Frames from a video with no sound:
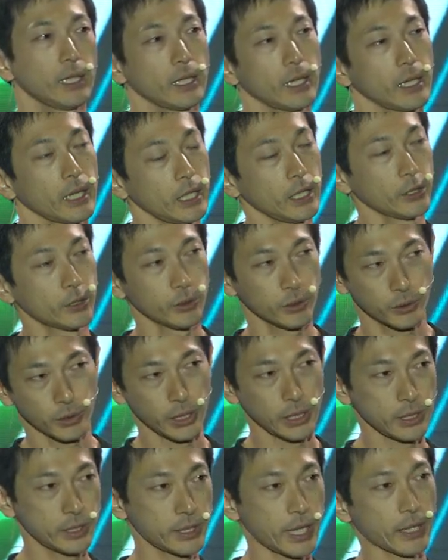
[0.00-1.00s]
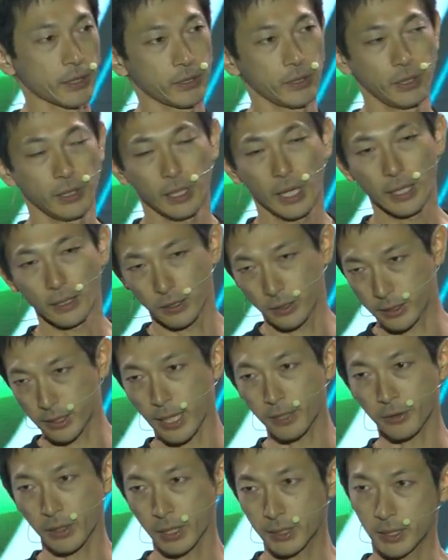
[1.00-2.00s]
into clean state and
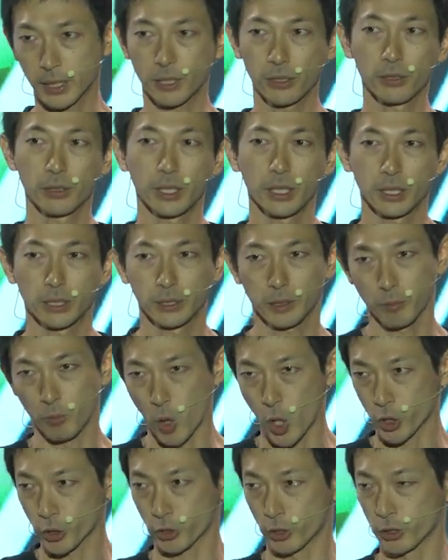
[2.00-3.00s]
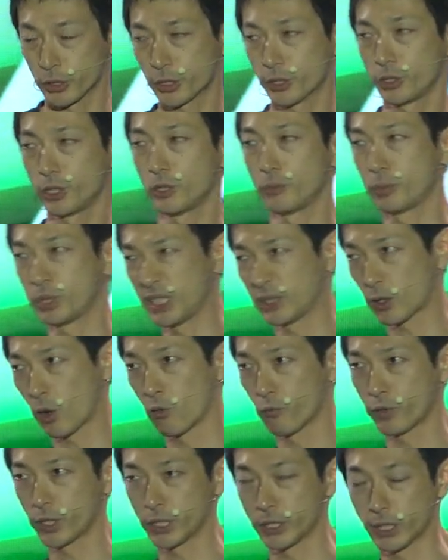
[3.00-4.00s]
start executing the modules you
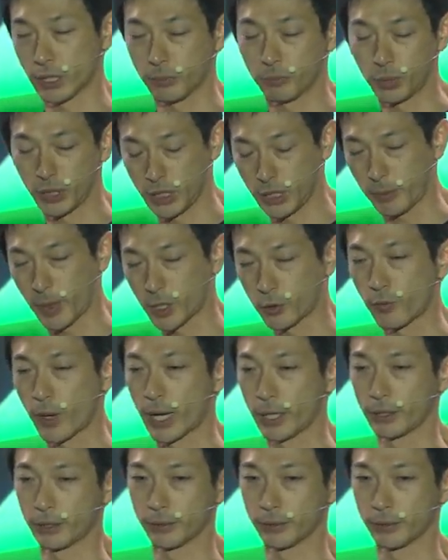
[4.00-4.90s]
pre-configured, pre-specified.